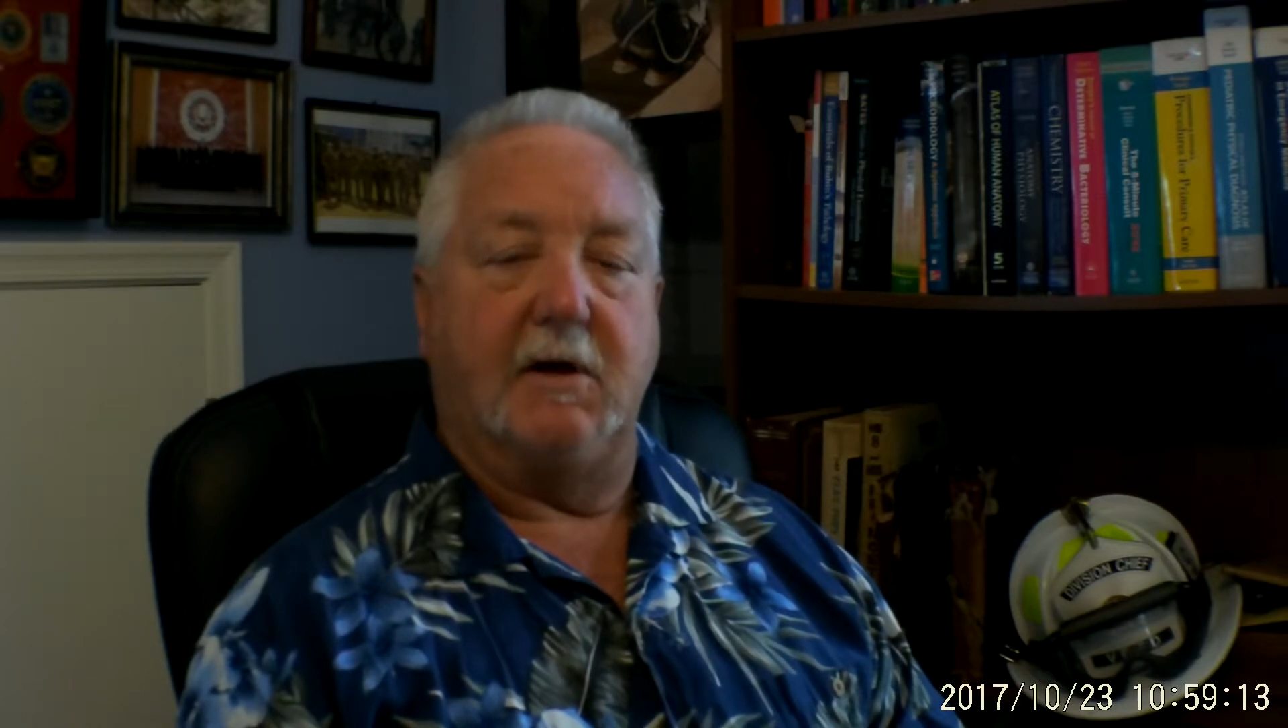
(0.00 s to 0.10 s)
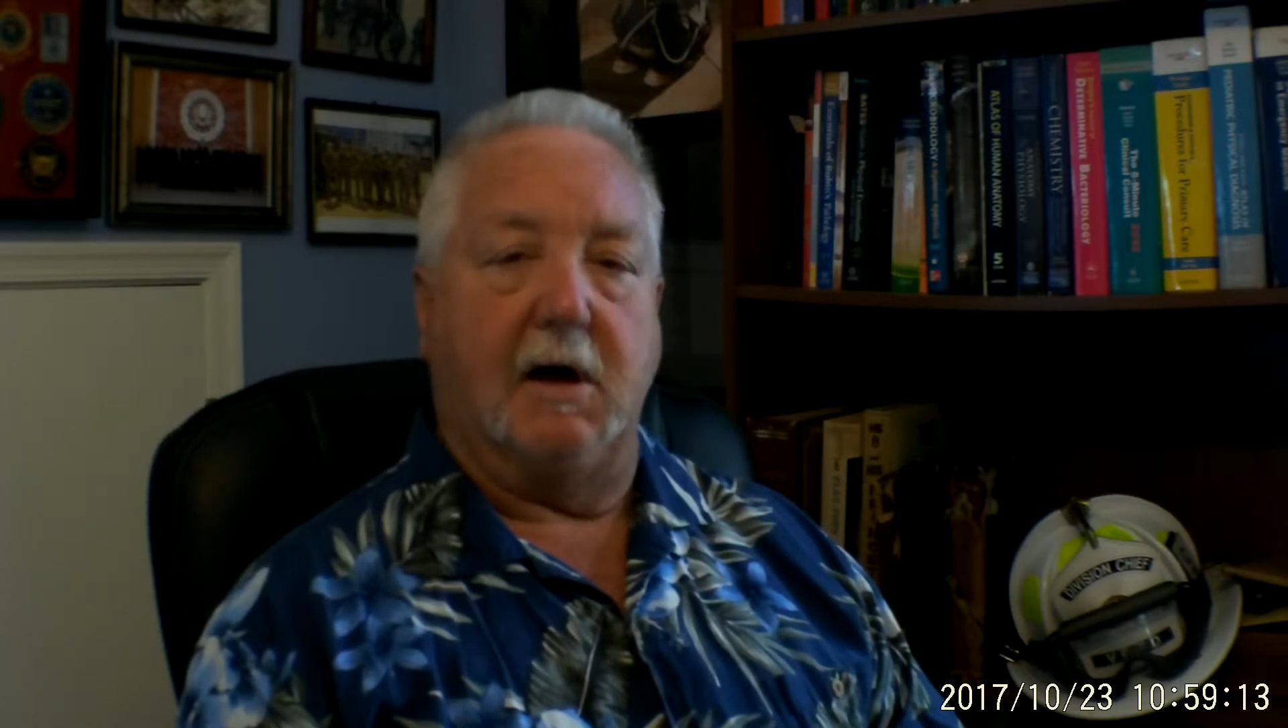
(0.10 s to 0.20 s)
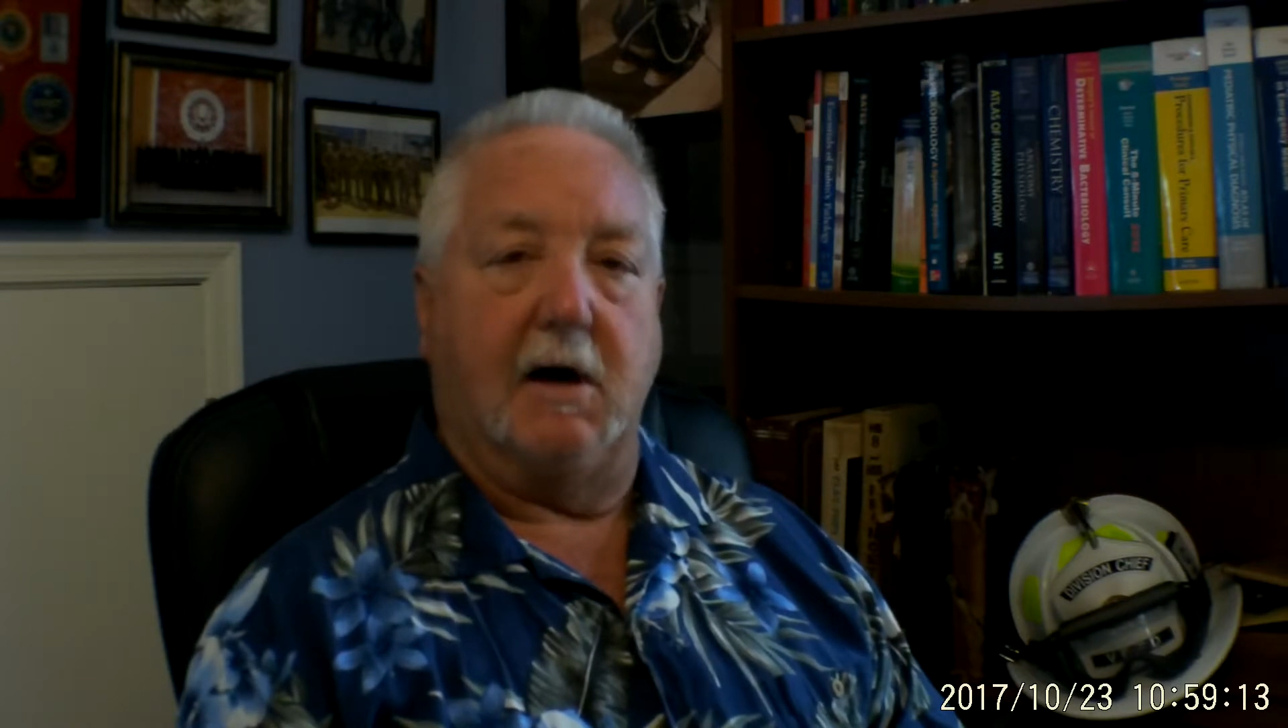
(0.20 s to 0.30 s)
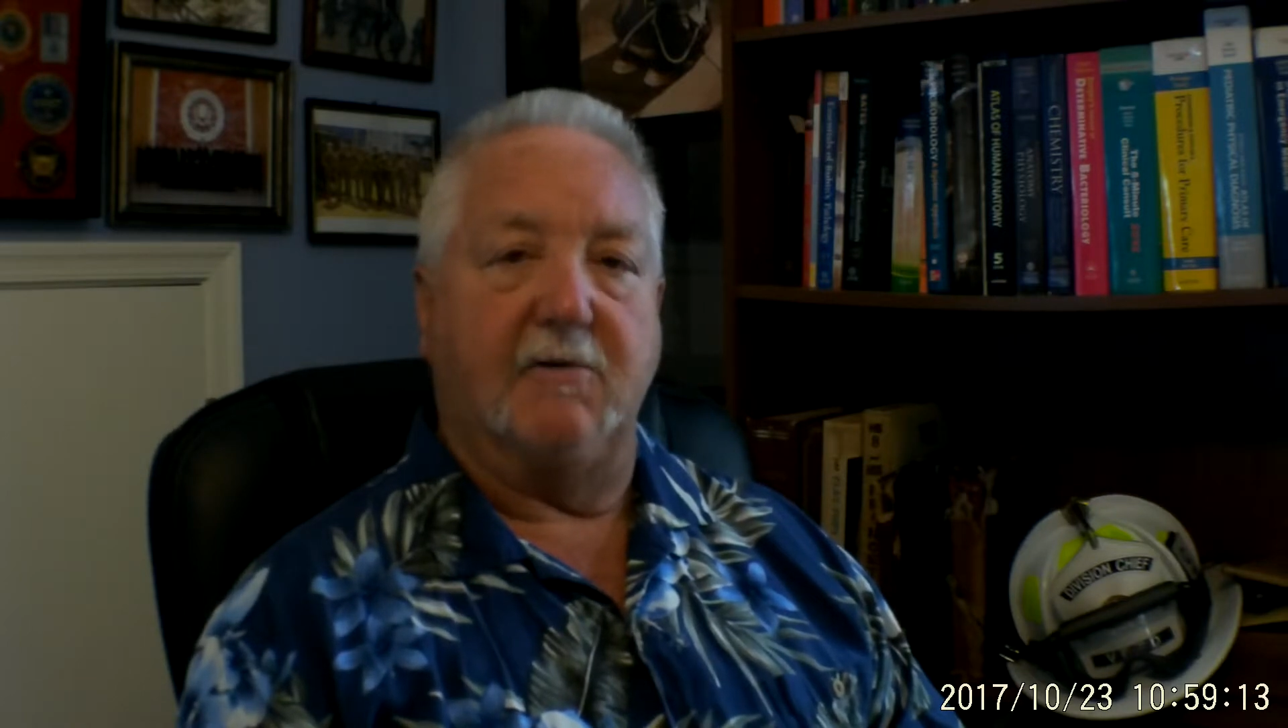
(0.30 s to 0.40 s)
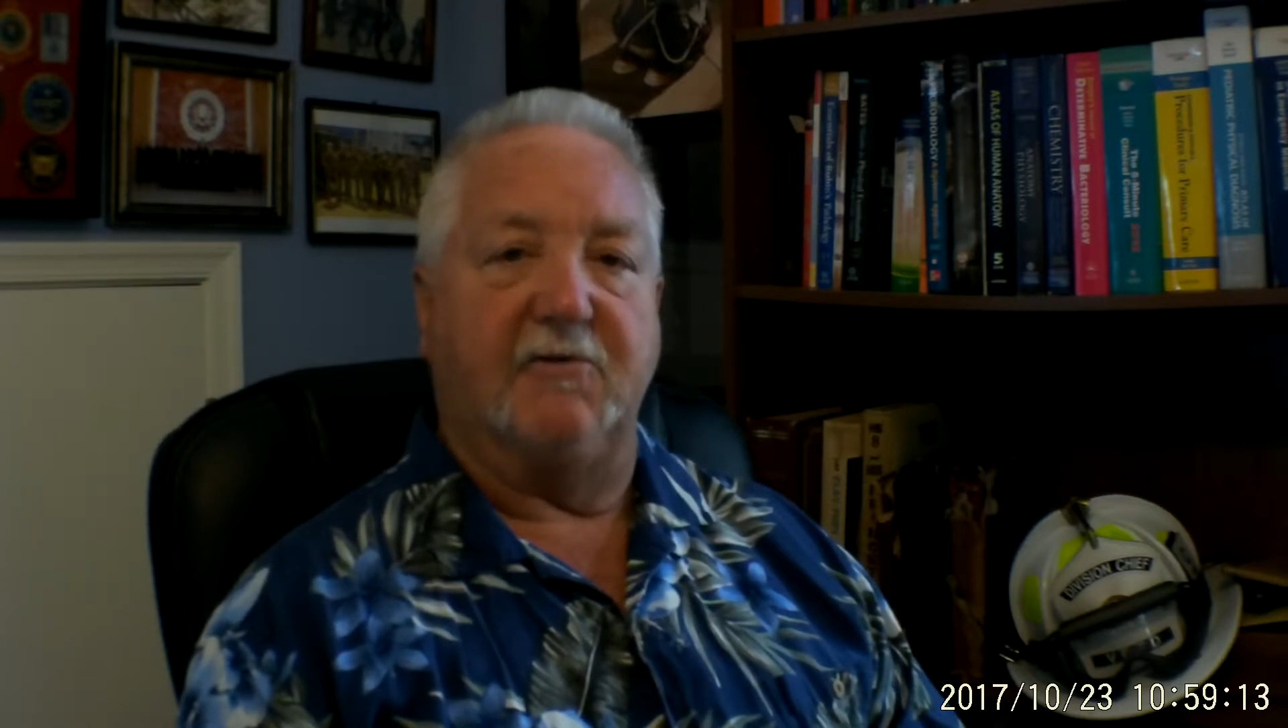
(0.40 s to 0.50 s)

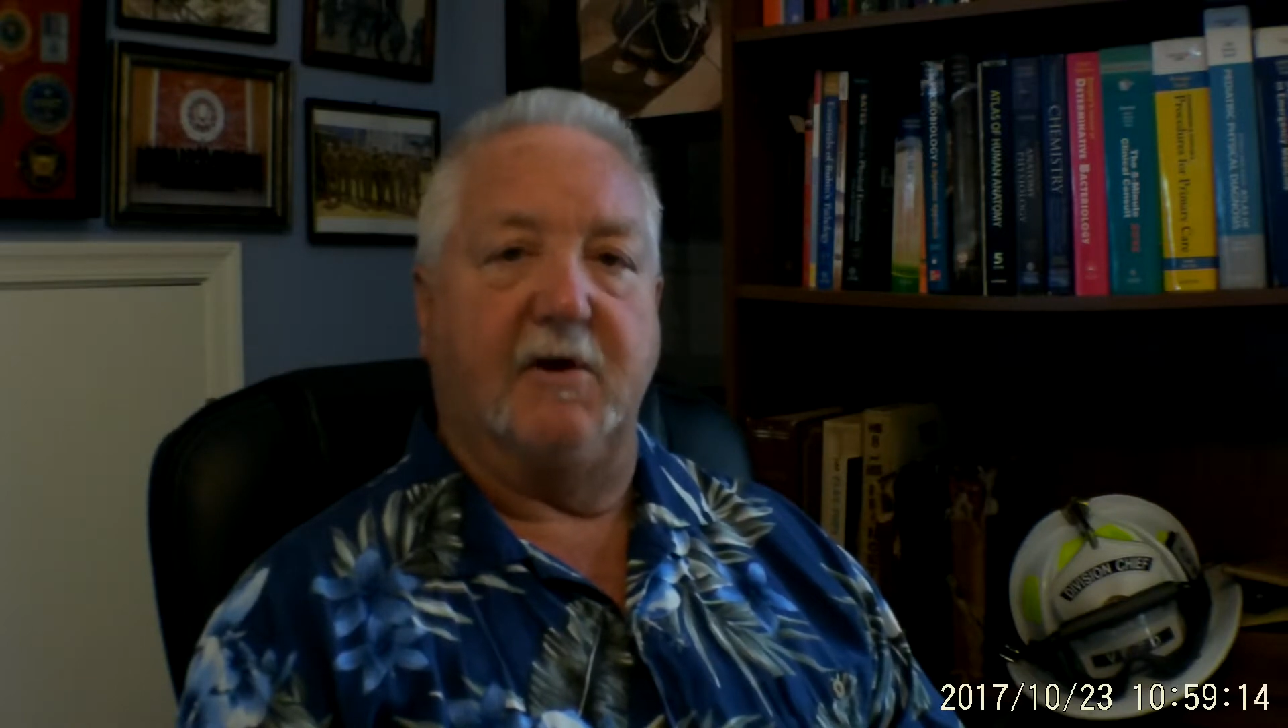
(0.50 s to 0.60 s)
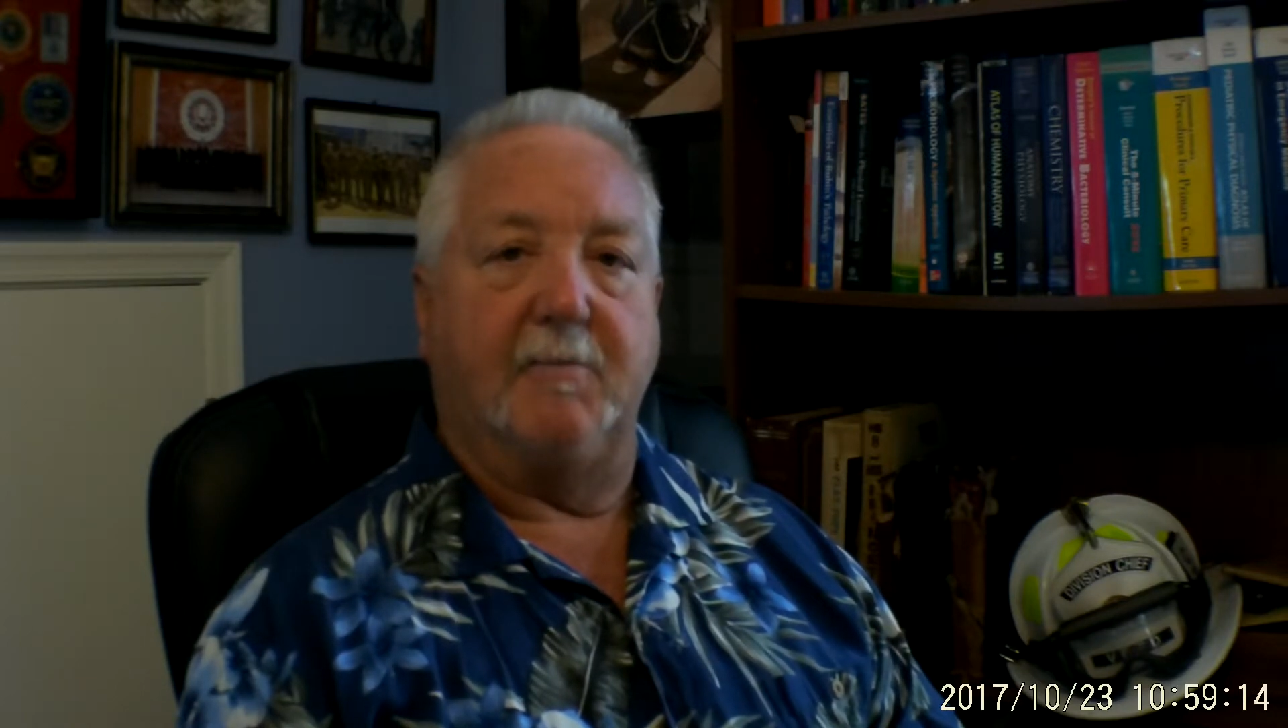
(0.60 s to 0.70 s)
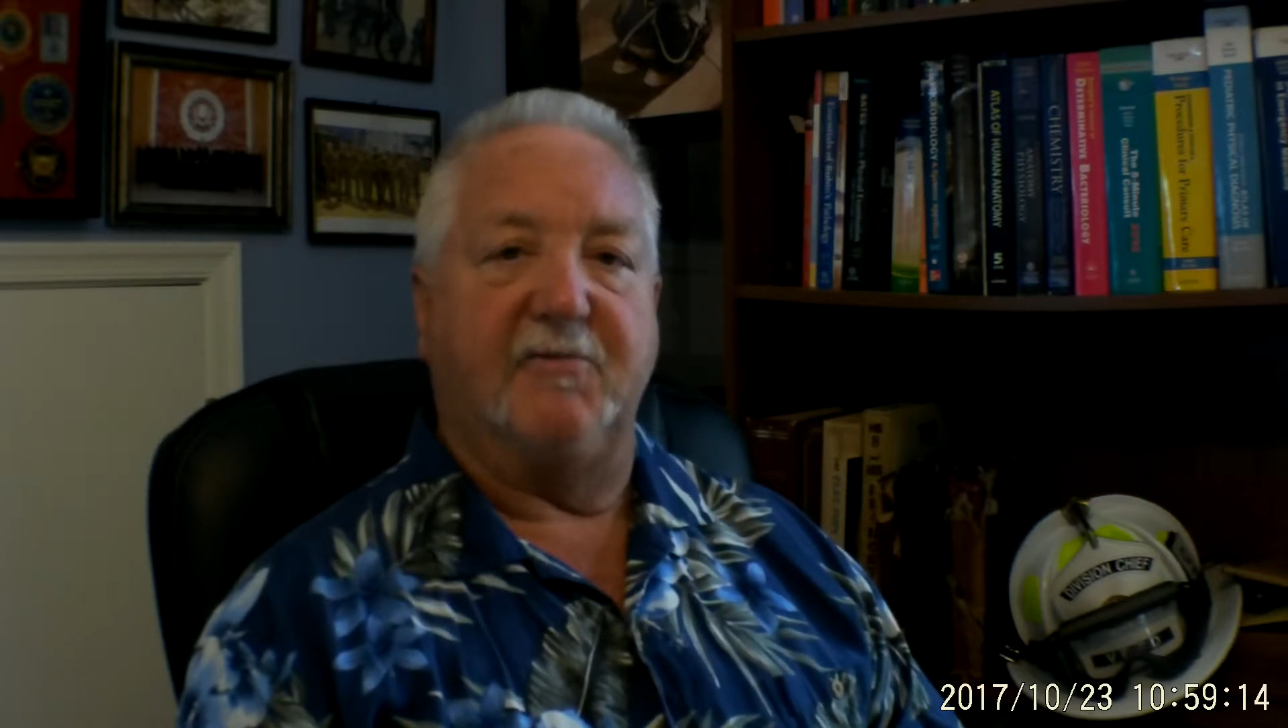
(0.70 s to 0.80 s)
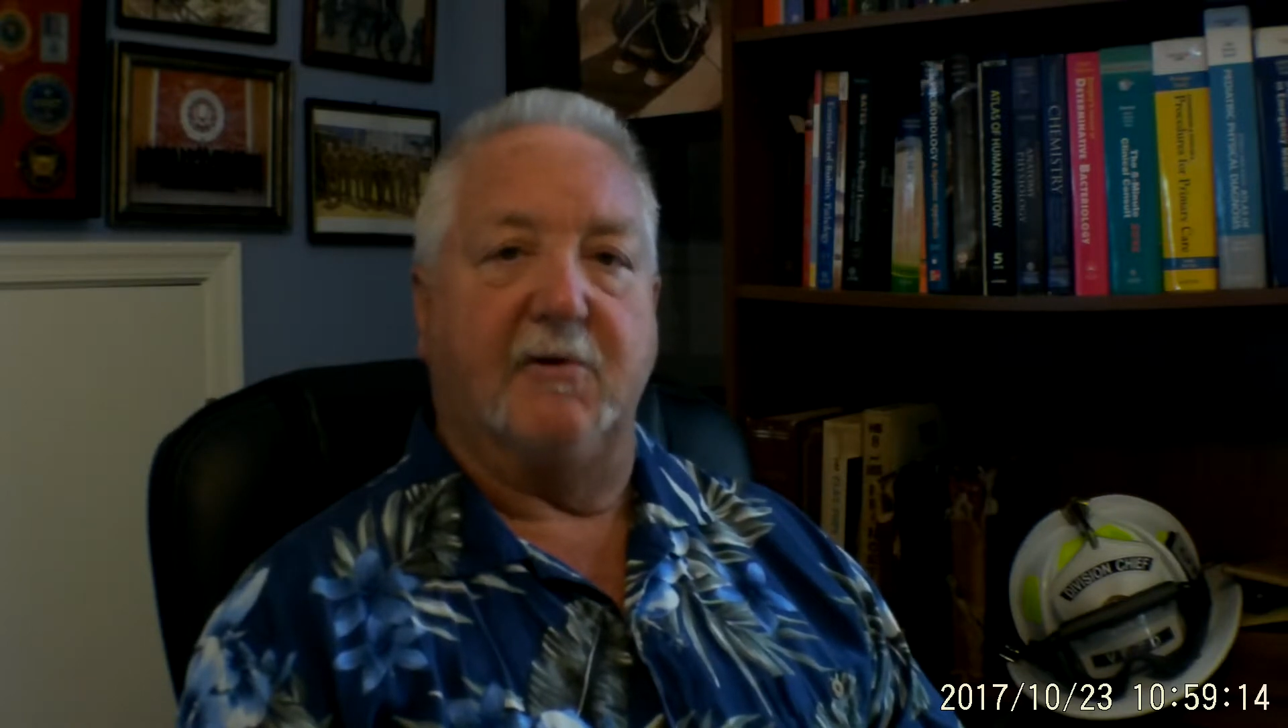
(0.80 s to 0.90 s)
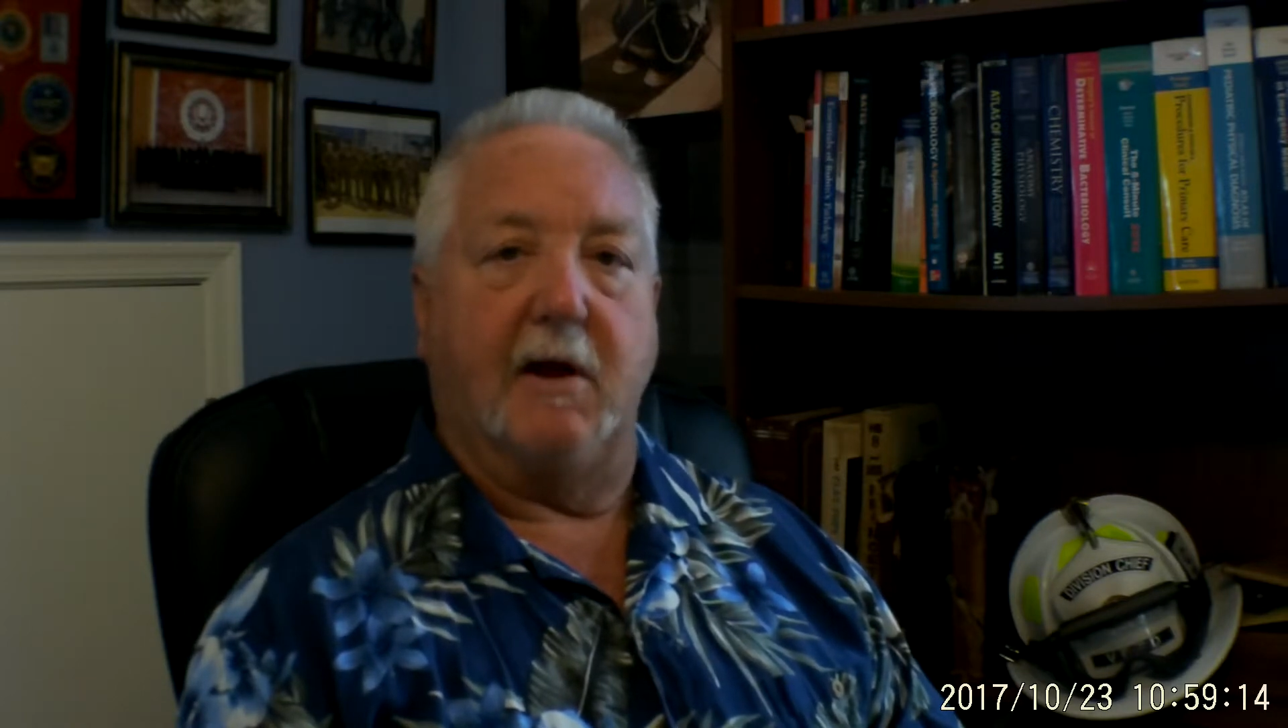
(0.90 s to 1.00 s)
concepts